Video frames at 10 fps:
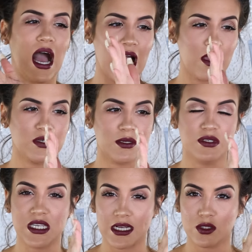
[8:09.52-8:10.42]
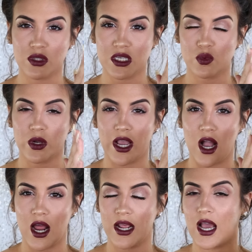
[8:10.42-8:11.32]
I was obsessed with this when I
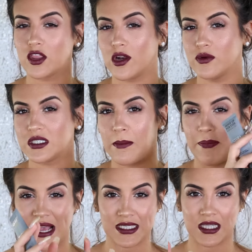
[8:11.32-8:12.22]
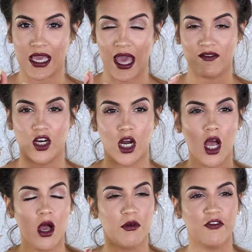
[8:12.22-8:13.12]
got it. I thought it was the best thing ever.
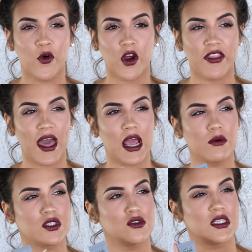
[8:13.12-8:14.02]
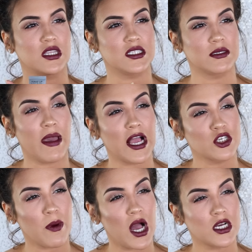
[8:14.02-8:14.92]
Before that, I was using the
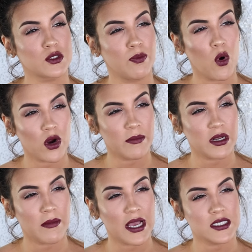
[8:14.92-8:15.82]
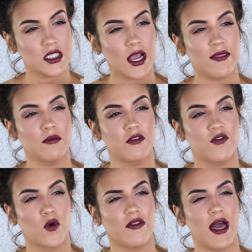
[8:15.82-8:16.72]
Smashbox Pore Minimizer, and then
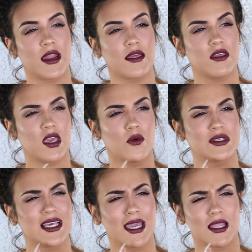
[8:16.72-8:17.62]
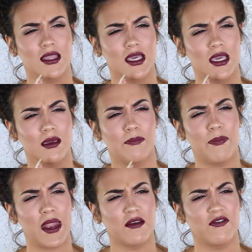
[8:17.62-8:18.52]
before that, I think it was like the
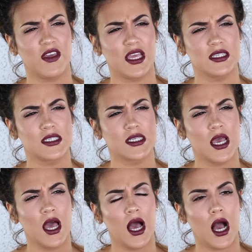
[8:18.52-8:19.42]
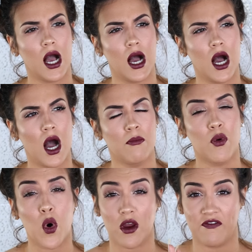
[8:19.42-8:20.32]
Benefit um,
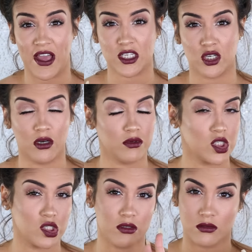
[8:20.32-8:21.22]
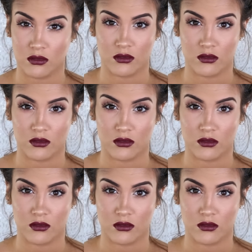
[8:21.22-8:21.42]
Pore Professional, which